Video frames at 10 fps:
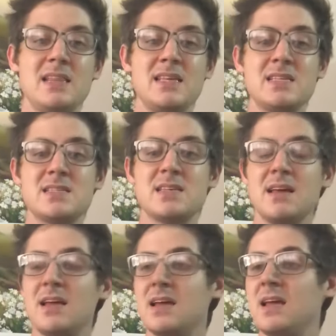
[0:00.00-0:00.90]
It's,
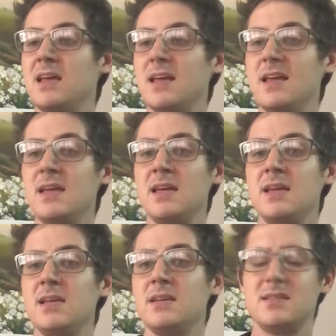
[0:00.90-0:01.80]

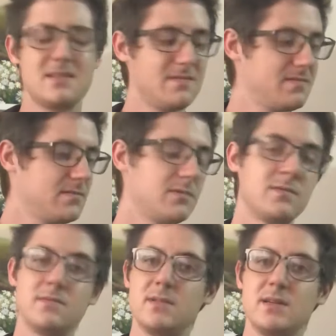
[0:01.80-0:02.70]
it's,
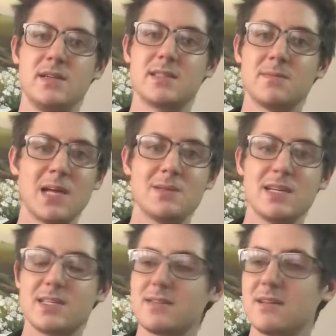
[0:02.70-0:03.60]
Sometimes I
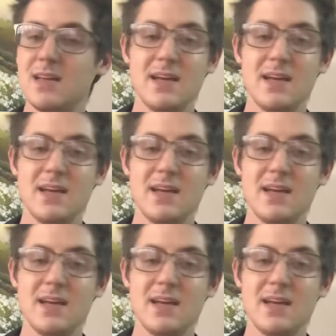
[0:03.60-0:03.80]
just